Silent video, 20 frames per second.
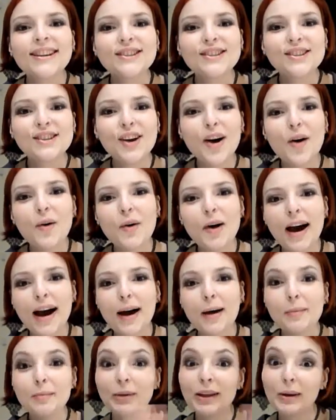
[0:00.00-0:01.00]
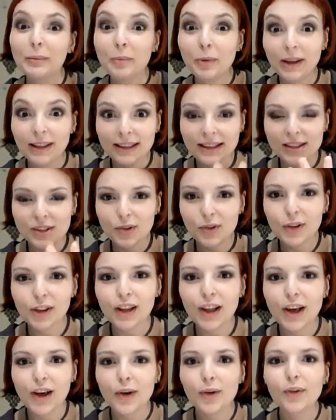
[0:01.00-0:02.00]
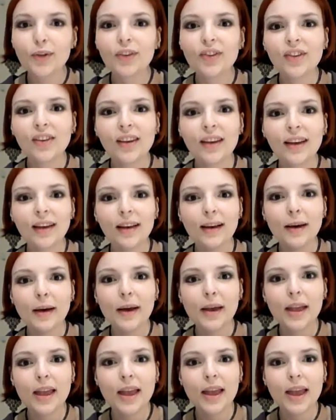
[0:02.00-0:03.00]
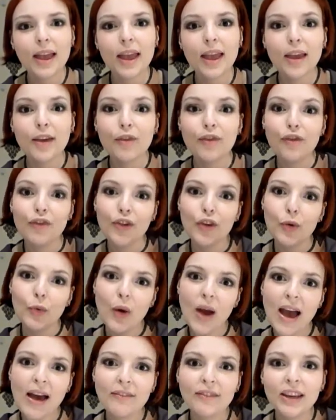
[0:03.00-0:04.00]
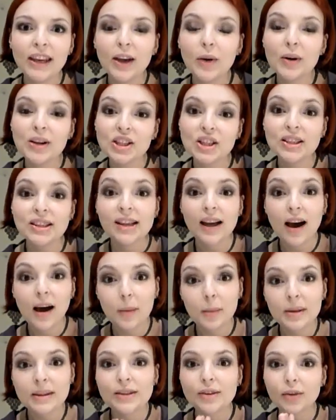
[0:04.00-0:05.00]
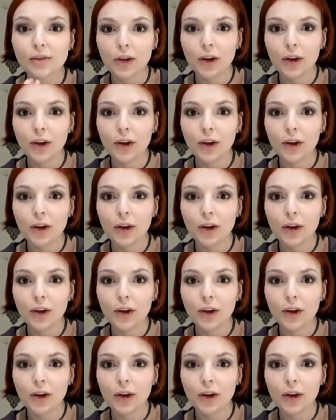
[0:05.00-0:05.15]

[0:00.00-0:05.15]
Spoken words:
So I'm going to bring this to a close. If you have any questions, comments, or